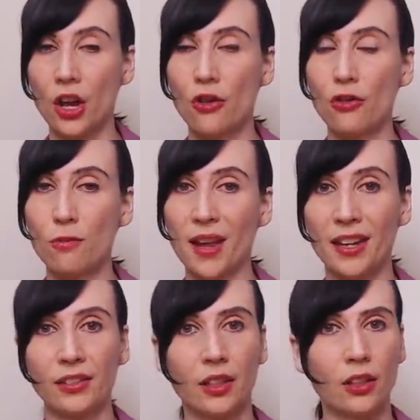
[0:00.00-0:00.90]
Who
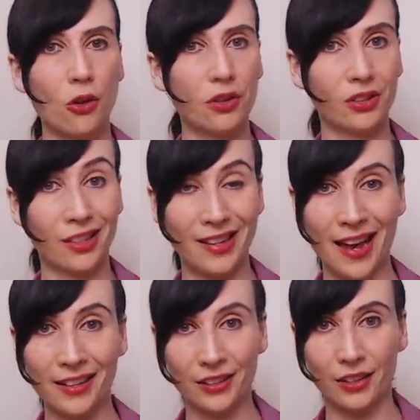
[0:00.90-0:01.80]
Pays the Lowest
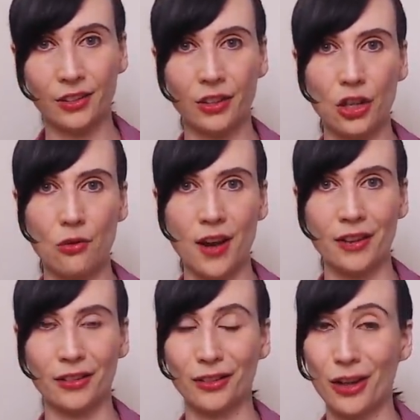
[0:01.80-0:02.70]
Taxes in the
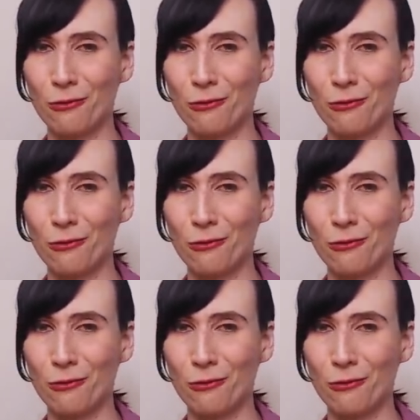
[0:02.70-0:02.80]
US,